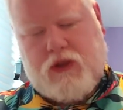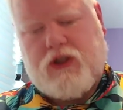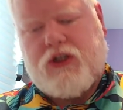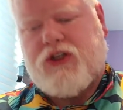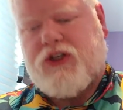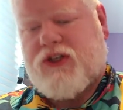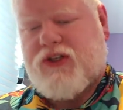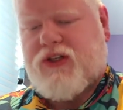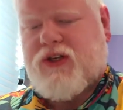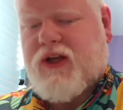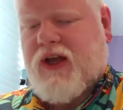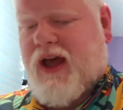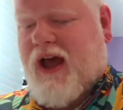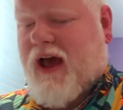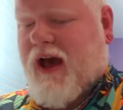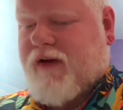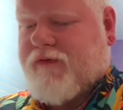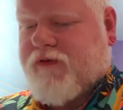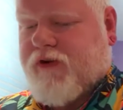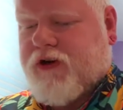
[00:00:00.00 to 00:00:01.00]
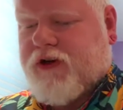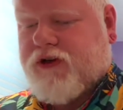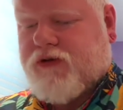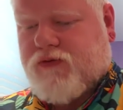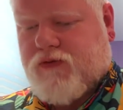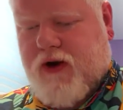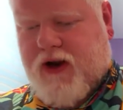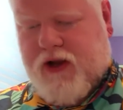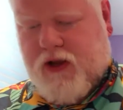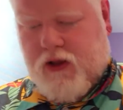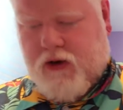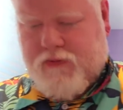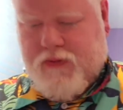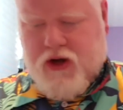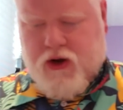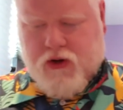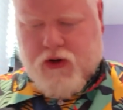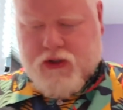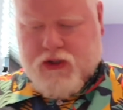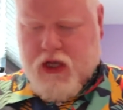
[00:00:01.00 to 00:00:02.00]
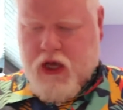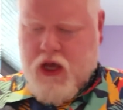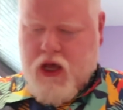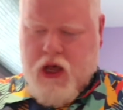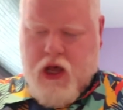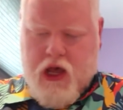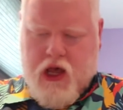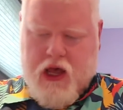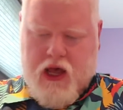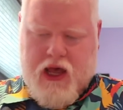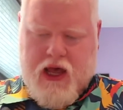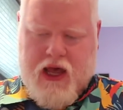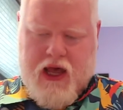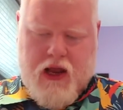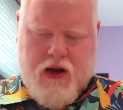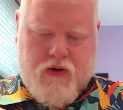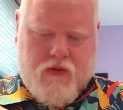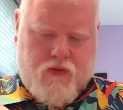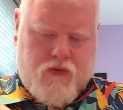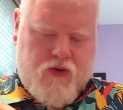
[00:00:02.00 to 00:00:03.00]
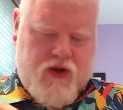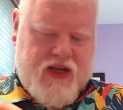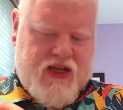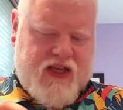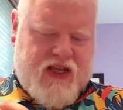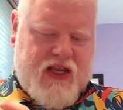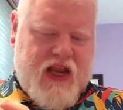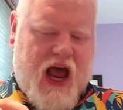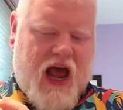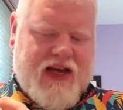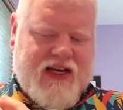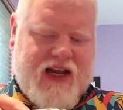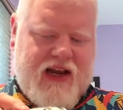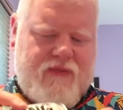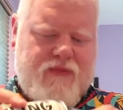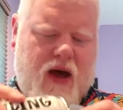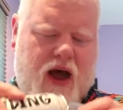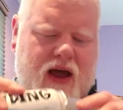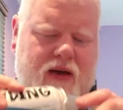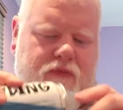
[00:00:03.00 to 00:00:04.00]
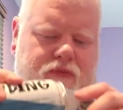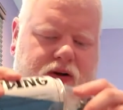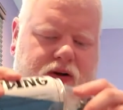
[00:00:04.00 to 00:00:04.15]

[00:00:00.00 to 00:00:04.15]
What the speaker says: just average regular beers. And I did buy a